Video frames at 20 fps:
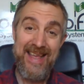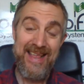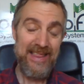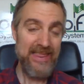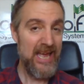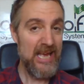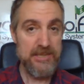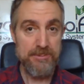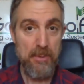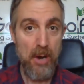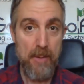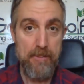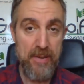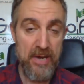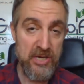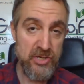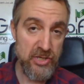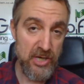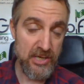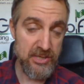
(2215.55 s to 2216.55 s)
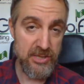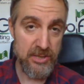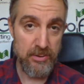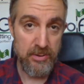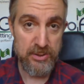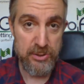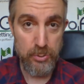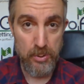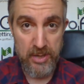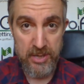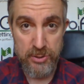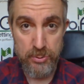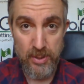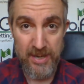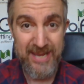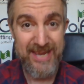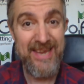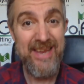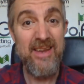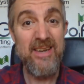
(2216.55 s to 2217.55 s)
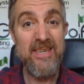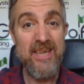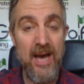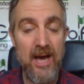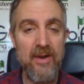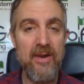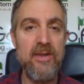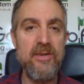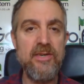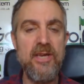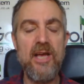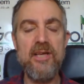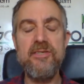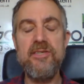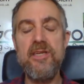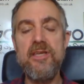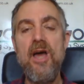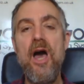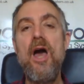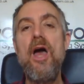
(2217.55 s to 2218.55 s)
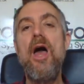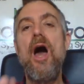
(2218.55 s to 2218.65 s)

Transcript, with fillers: That's my P G A Tour twenty twenty done and dusted.